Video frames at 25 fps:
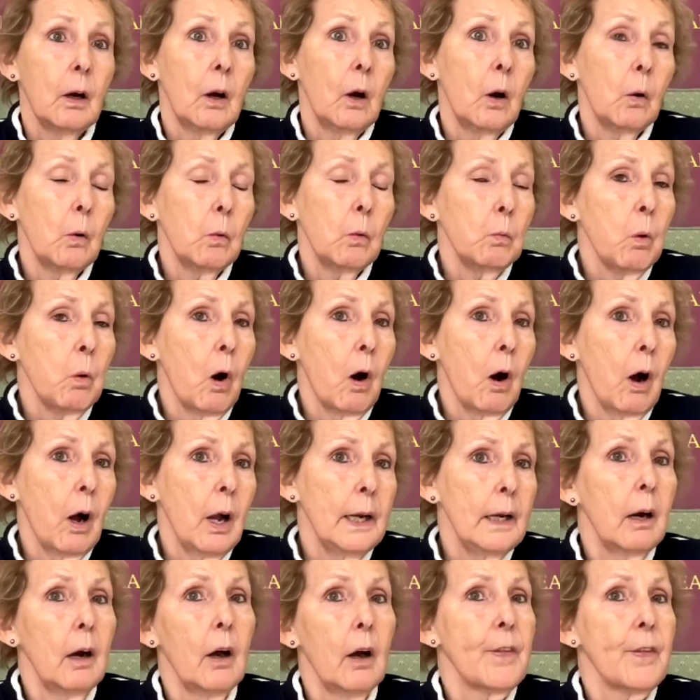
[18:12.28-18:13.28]
Why?
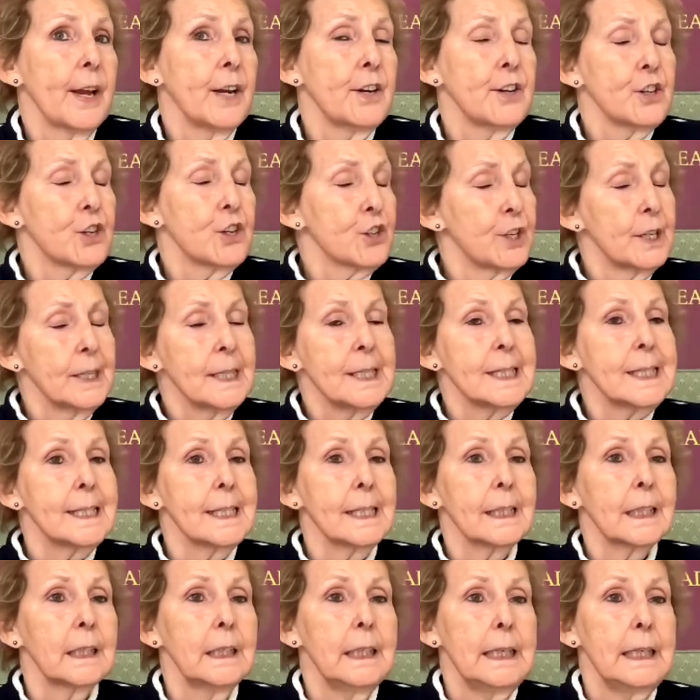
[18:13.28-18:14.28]
Are they
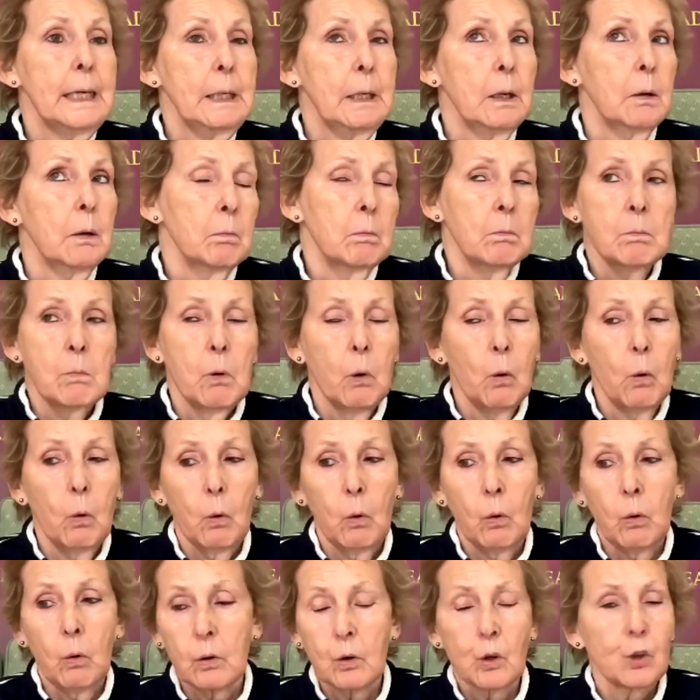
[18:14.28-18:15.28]
intrinsically
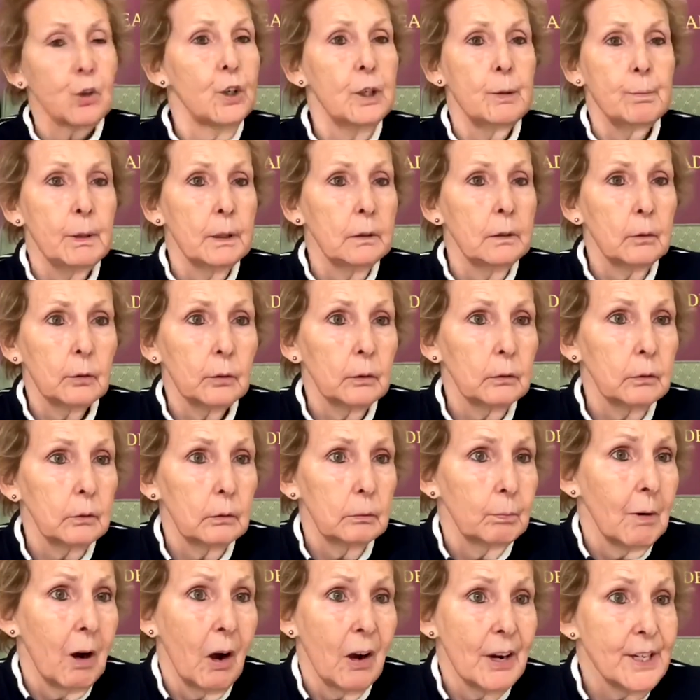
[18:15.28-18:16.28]
more criminal
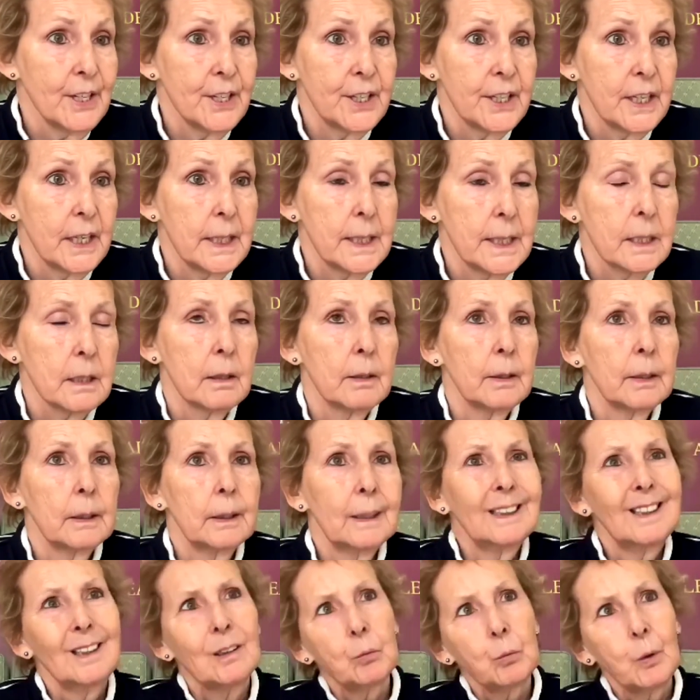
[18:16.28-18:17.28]
minded?
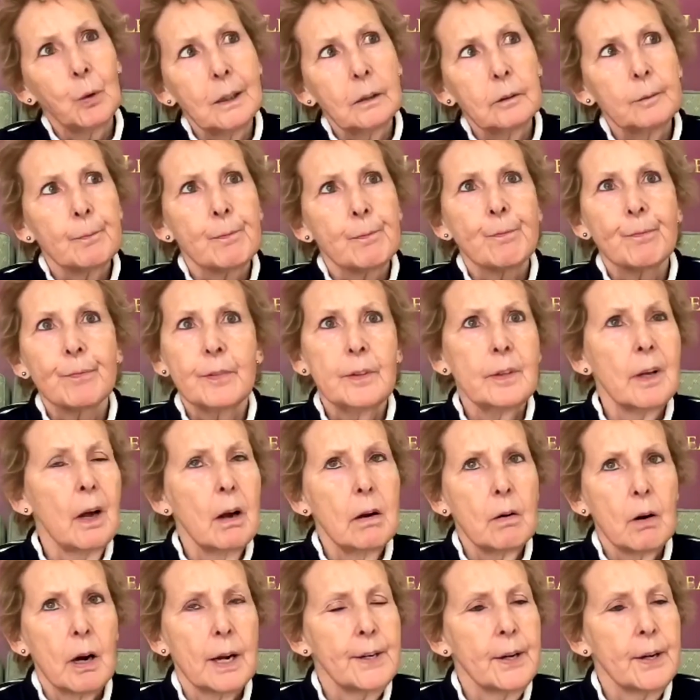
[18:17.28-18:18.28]
Well,
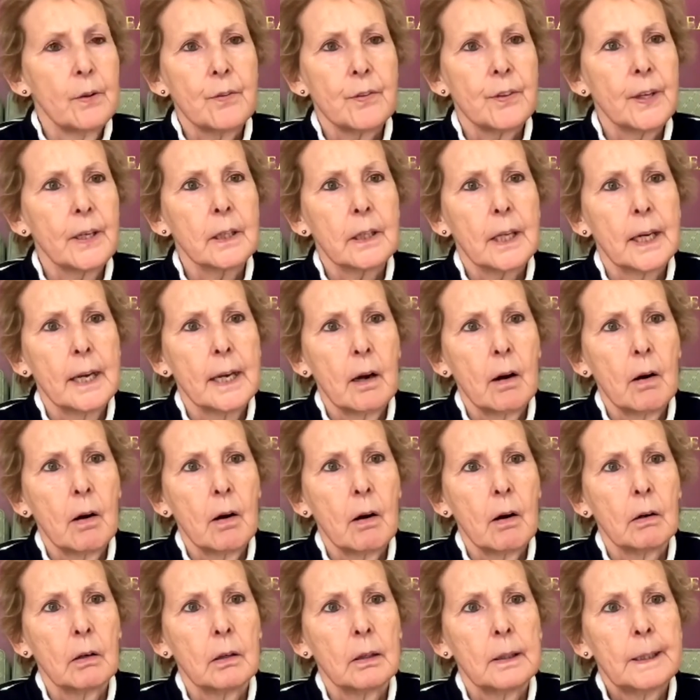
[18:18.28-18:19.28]
no, I don't think they
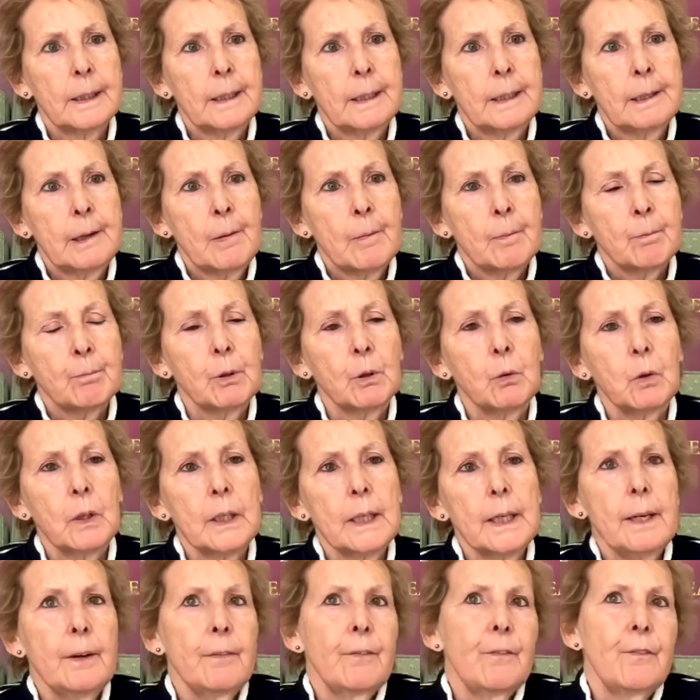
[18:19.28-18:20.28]
are. But
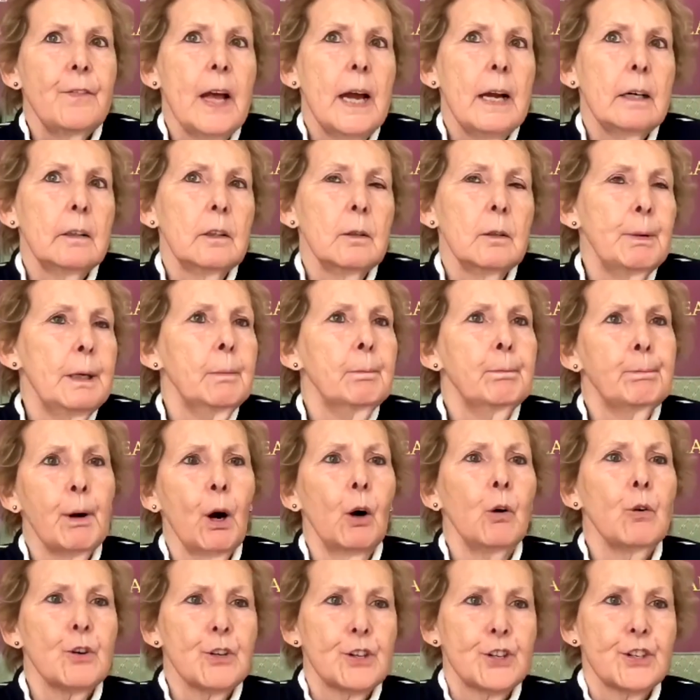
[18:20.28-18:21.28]
if they're a bit
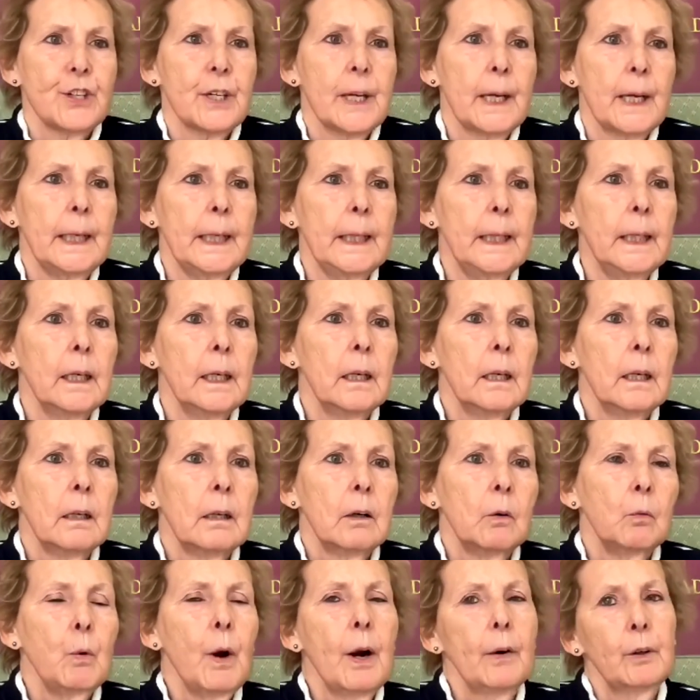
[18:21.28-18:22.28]
bolshy,
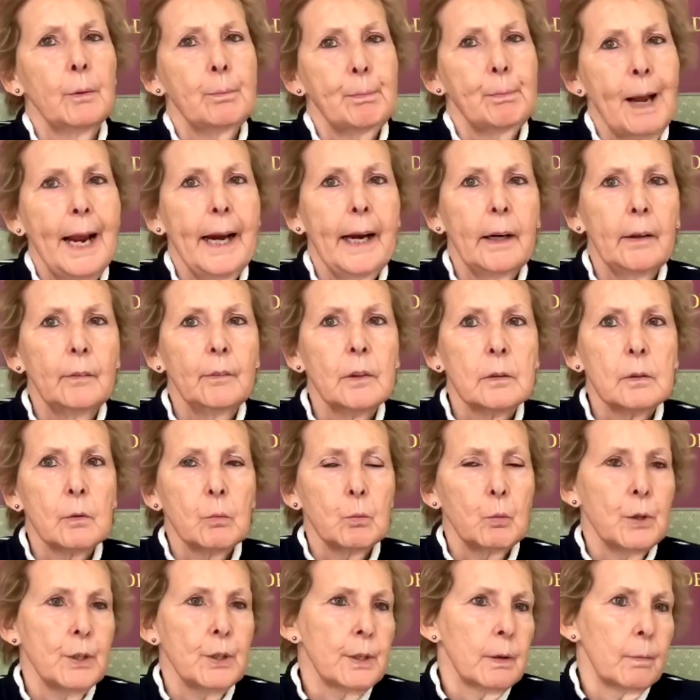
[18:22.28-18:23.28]
where a parent
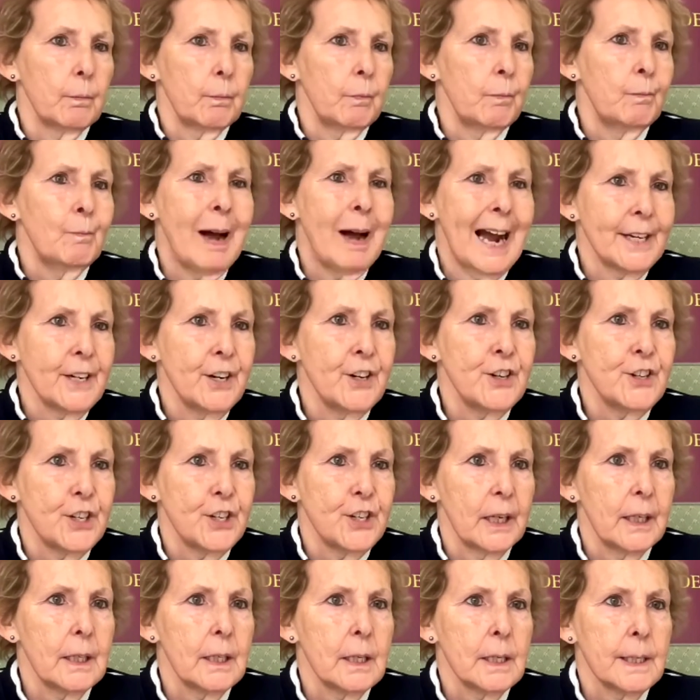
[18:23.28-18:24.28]
would manage
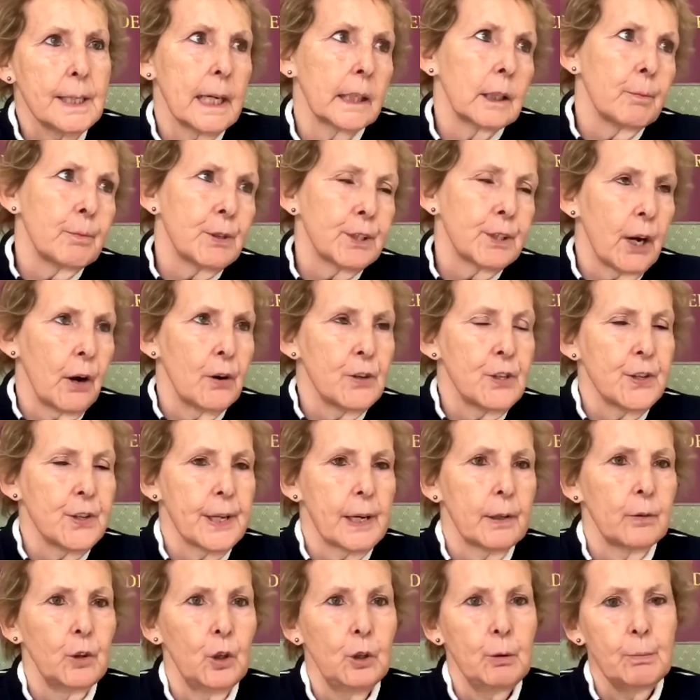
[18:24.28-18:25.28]
it and tell them to go to their
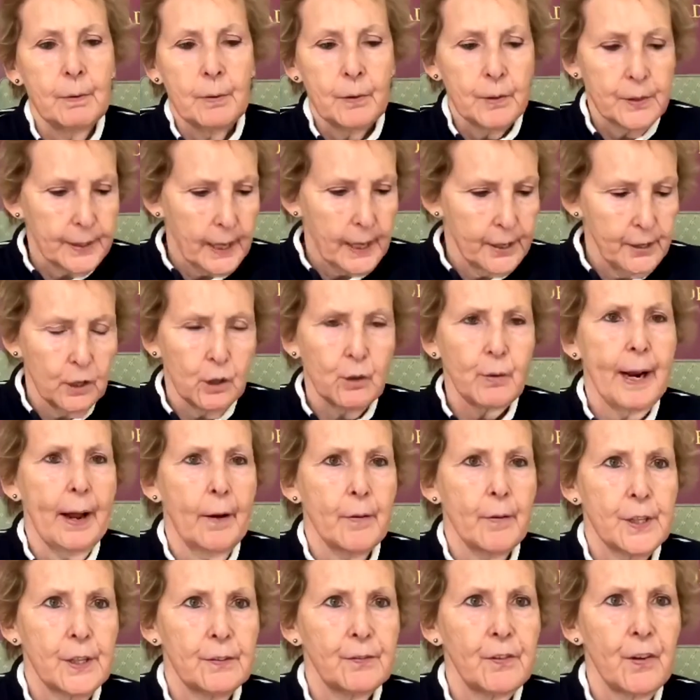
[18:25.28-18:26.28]
room and say you're
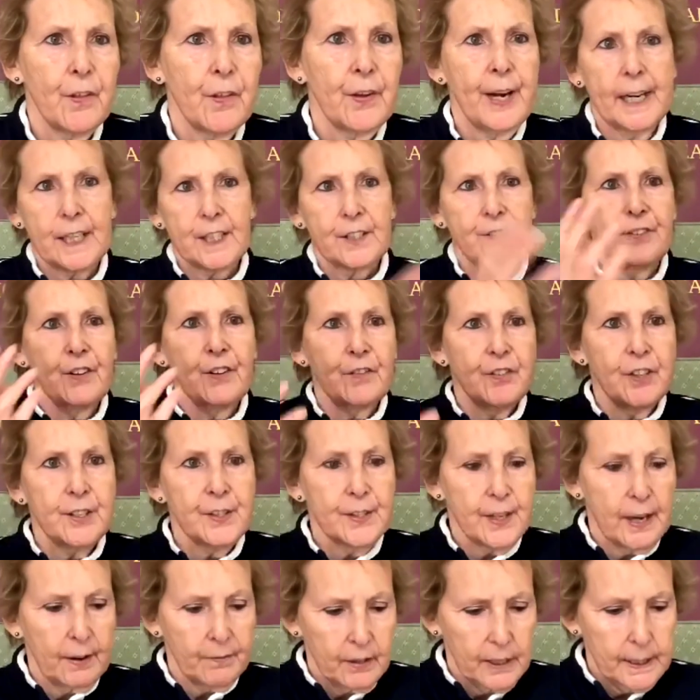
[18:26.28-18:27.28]
grounded for the next
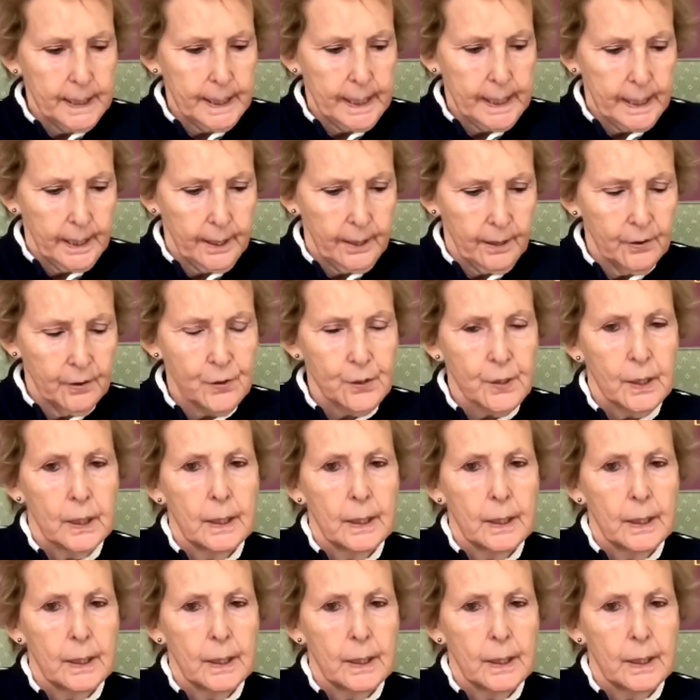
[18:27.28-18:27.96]
57 years,